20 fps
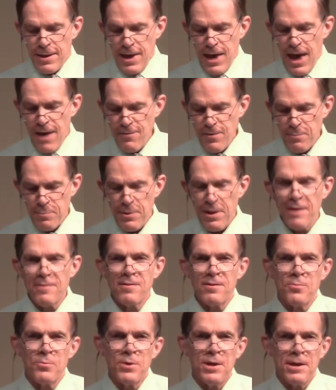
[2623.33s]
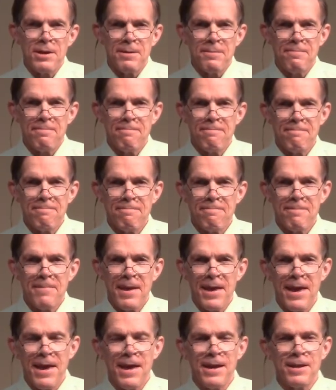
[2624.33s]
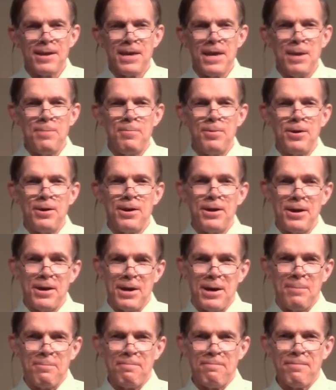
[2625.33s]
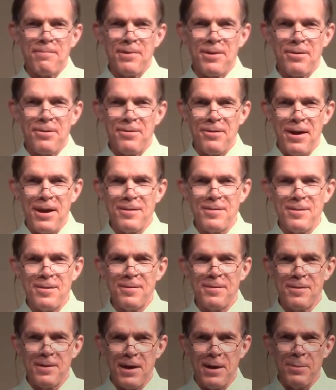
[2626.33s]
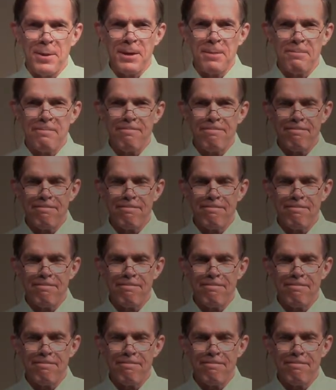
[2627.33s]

Have a blessed week, and keep looking up. Christ is coming.